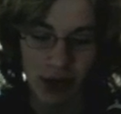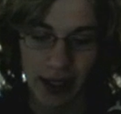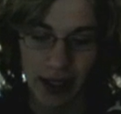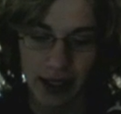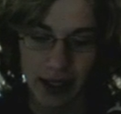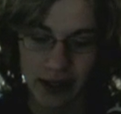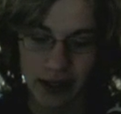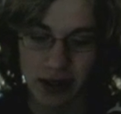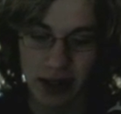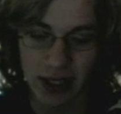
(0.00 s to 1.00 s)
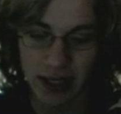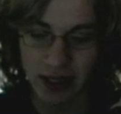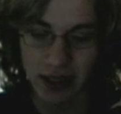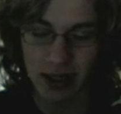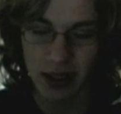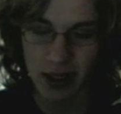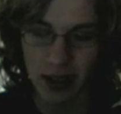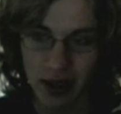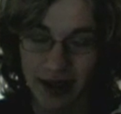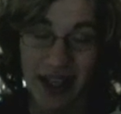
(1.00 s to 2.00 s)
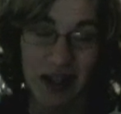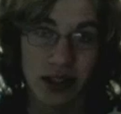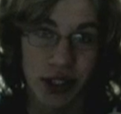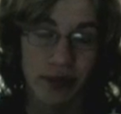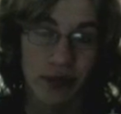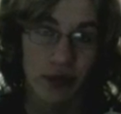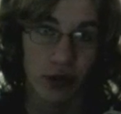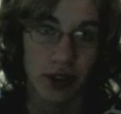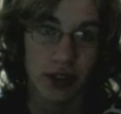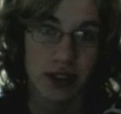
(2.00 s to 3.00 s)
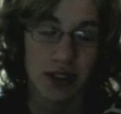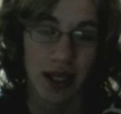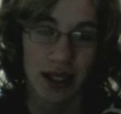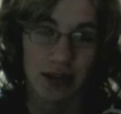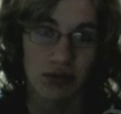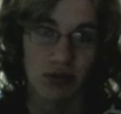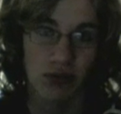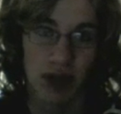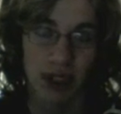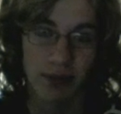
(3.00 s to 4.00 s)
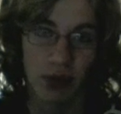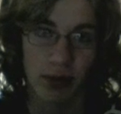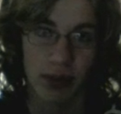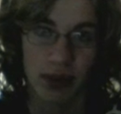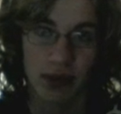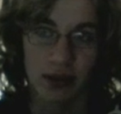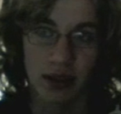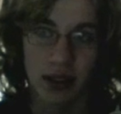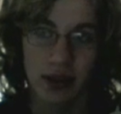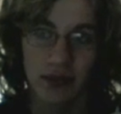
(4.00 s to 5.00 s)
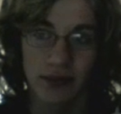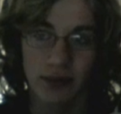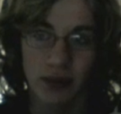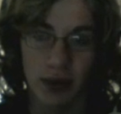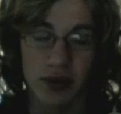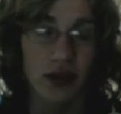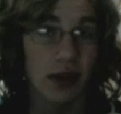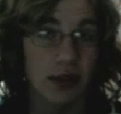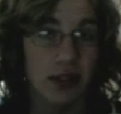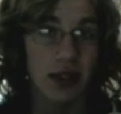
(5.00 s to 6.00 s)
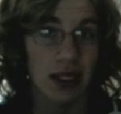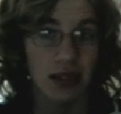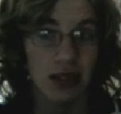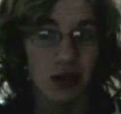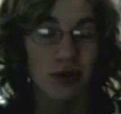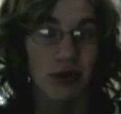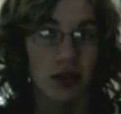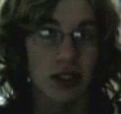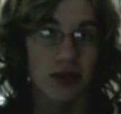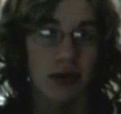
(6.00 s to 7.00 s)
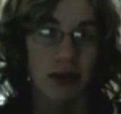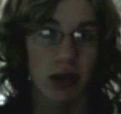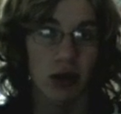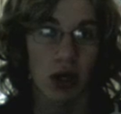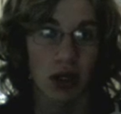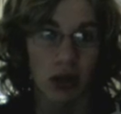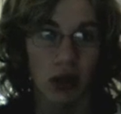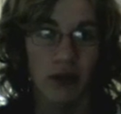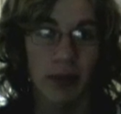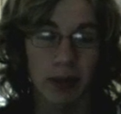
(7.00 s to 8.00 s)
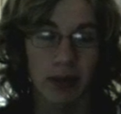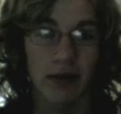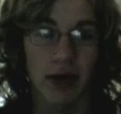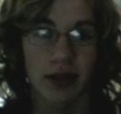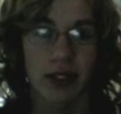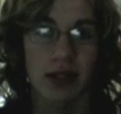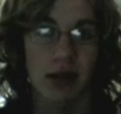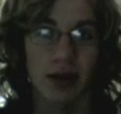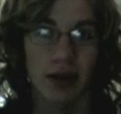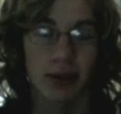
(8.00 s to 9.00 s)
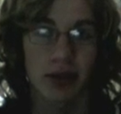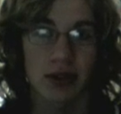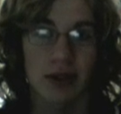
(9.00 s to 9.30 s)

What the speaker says: And his analogy for this is really probably the most famous thing to do with philosophy. A lot of people have heard this argument,